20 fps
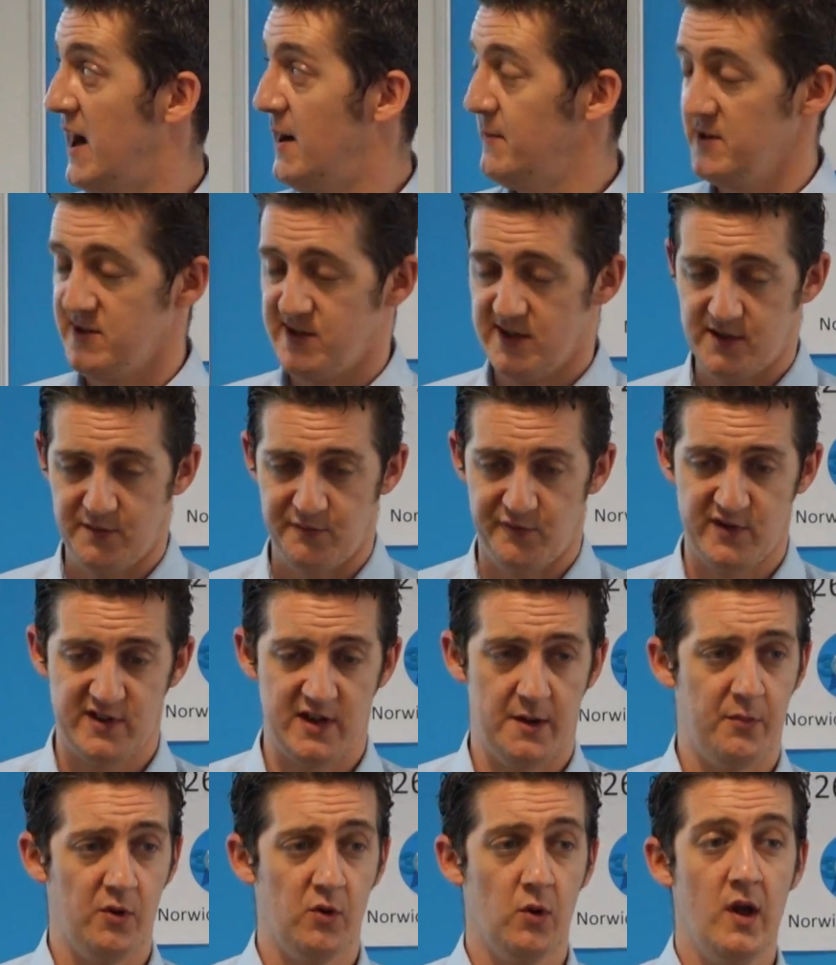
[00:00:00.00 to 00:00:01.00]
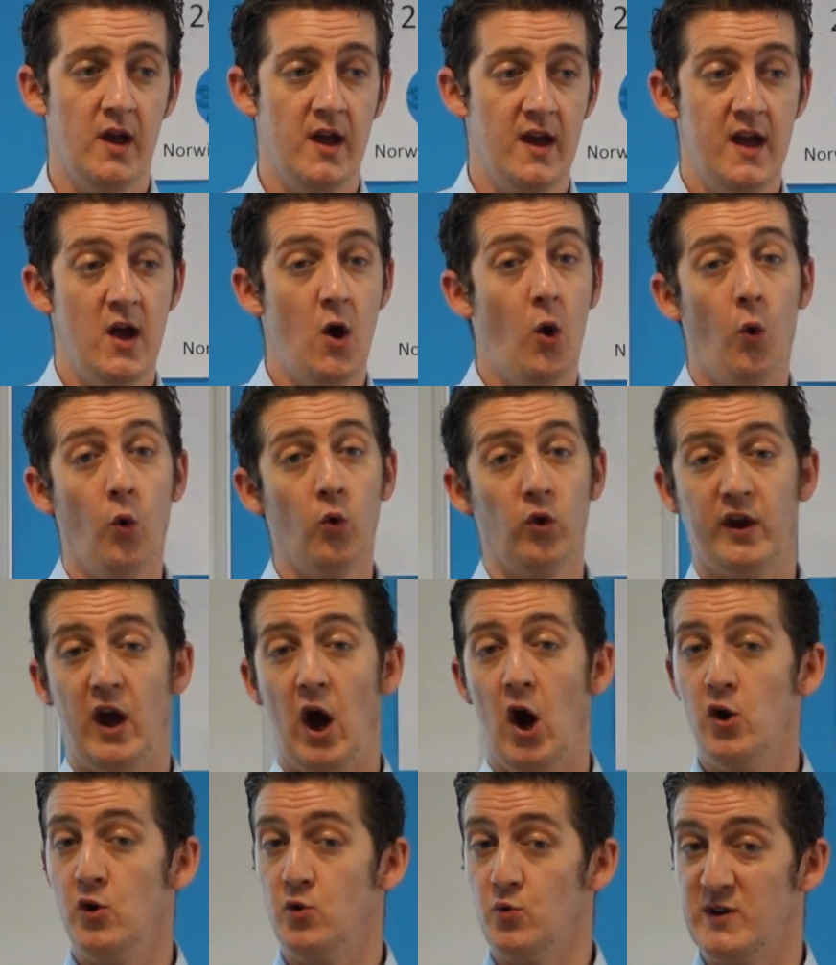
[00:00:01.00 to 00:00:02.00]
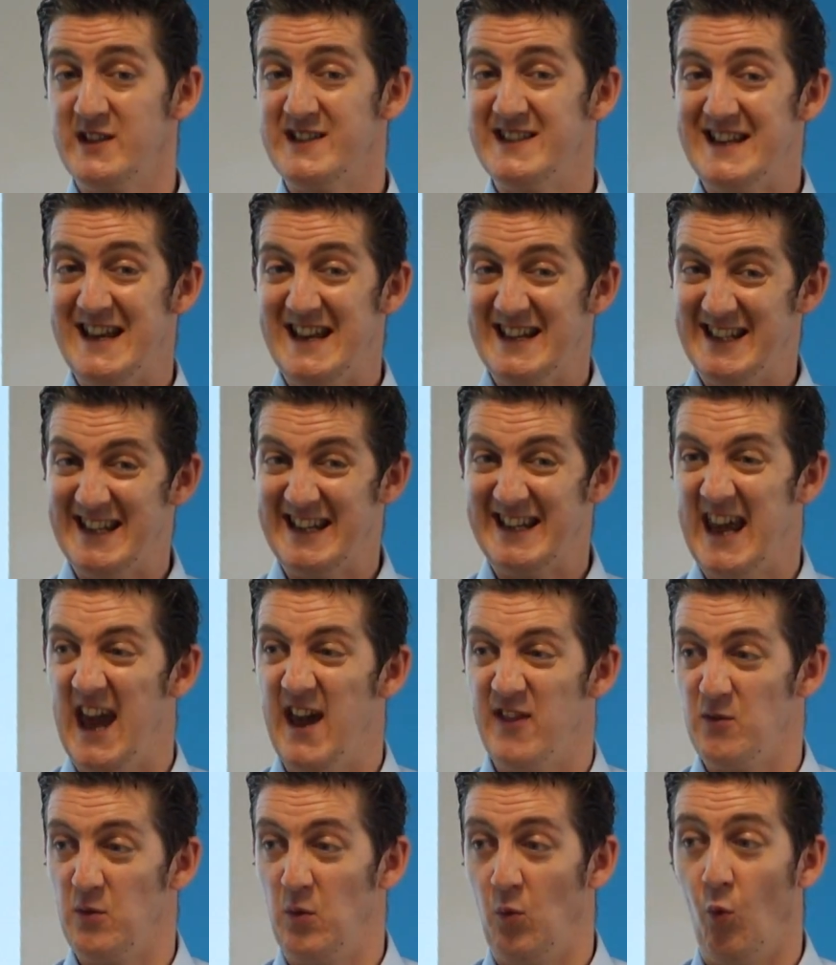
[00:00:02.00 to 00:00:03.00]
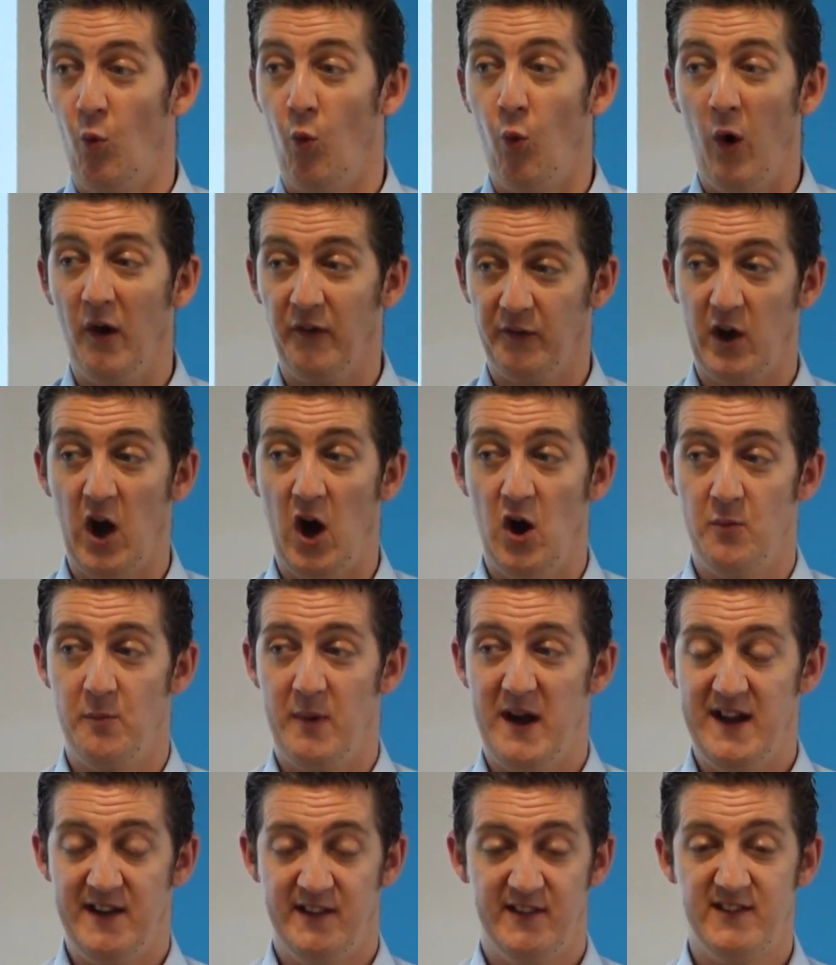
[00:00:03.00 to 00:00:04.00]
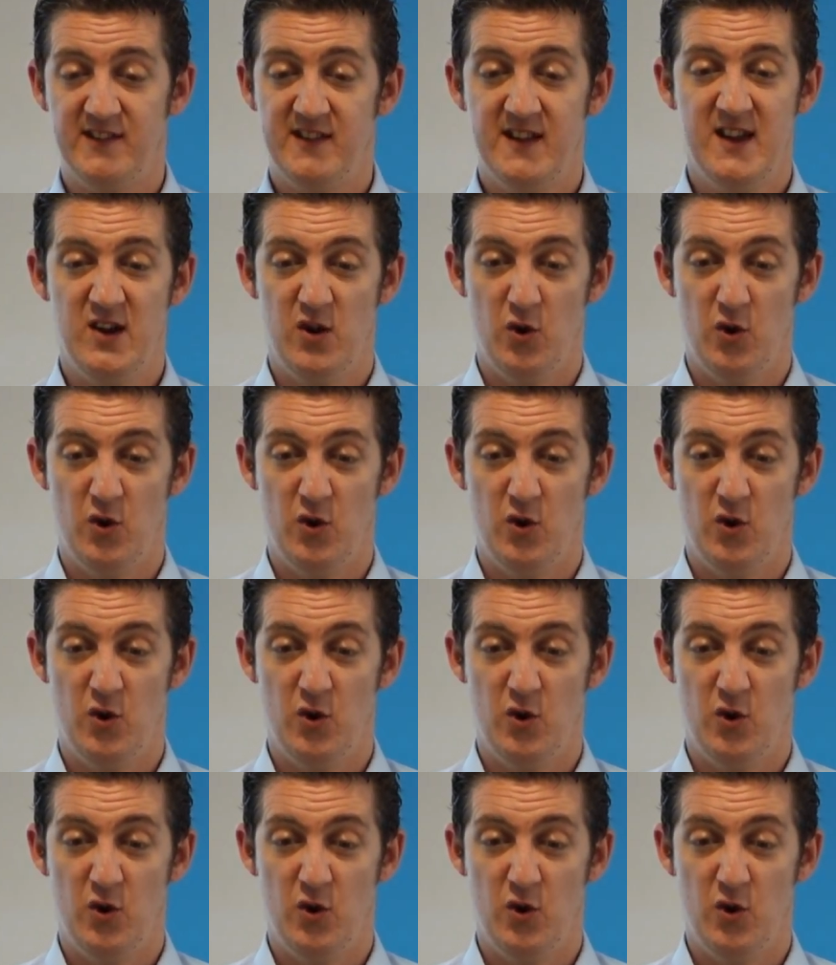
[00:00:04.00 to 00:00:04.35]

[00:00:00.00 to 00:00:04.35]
happiness system, for example, all the code would sit together in one code base.